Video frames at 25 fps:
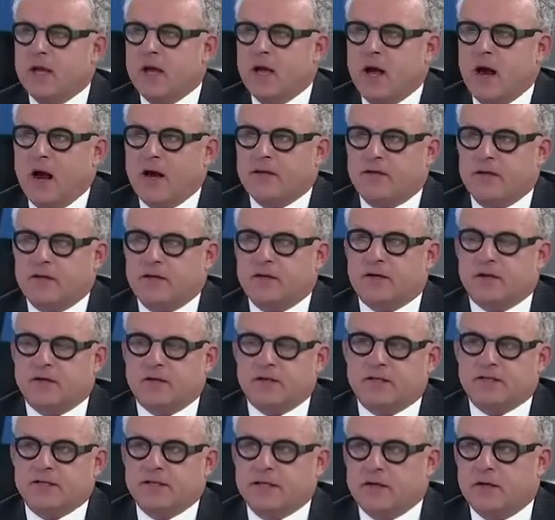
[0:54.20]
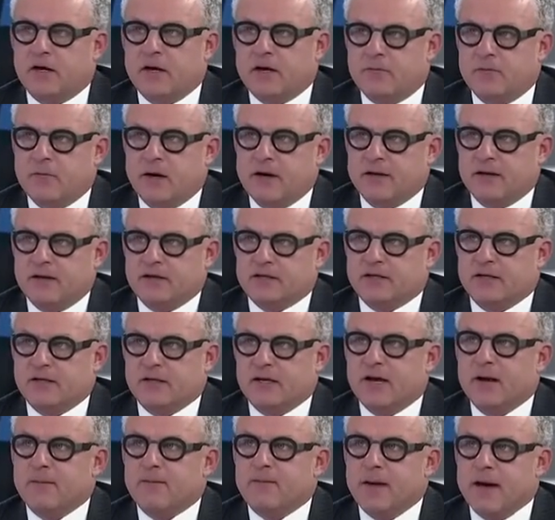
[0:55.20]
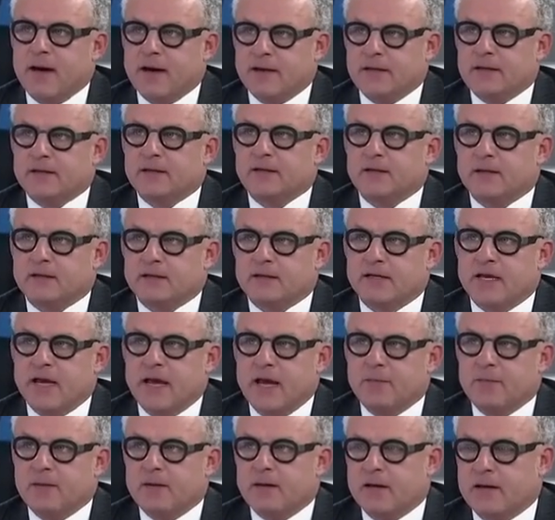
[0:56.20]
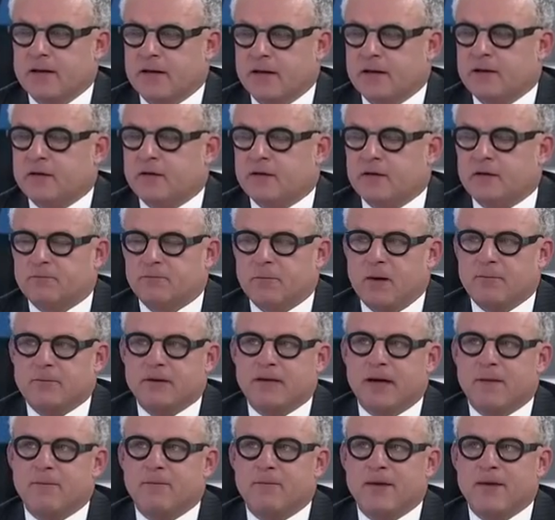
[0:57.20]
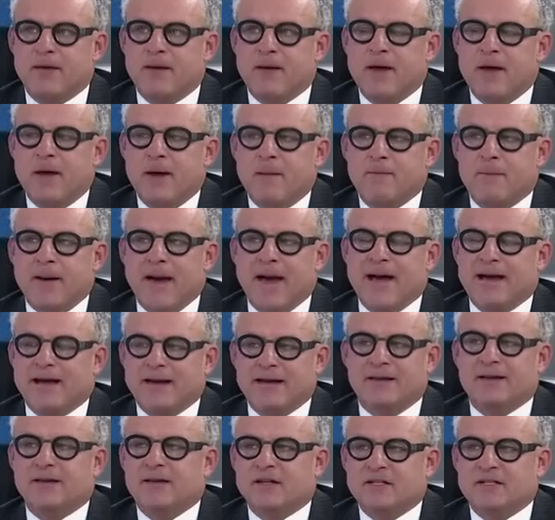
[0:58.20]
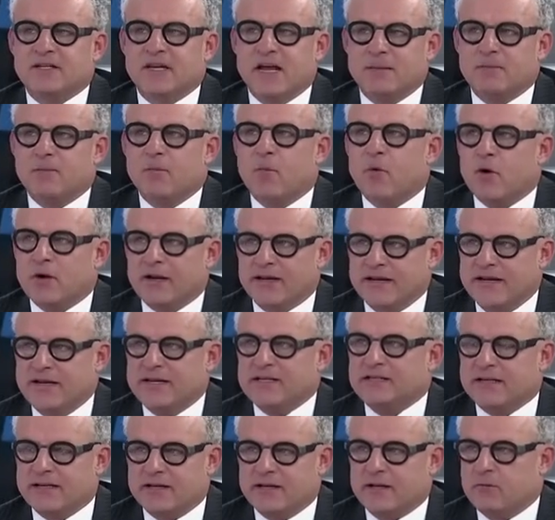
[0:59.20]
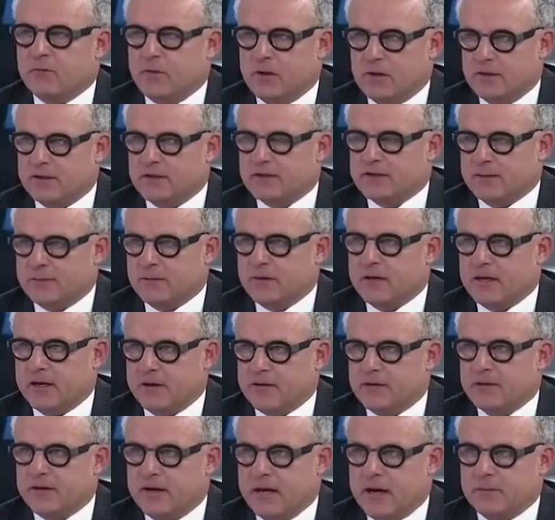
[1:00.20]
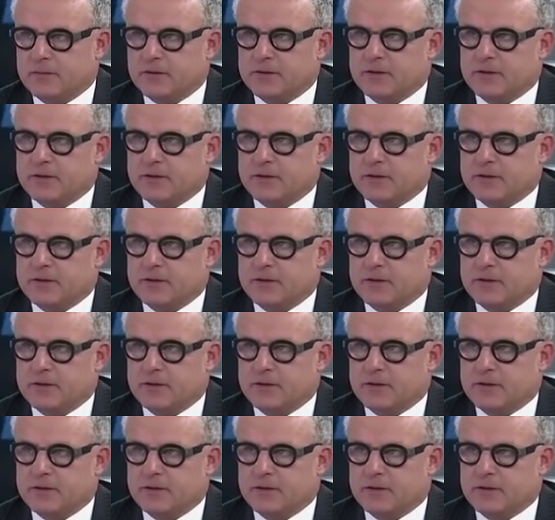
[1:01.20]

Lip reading: I think you're going to see a lot of money that's going to come back into this name, and it'll probably come back into this name more easily than it will into some of the other names.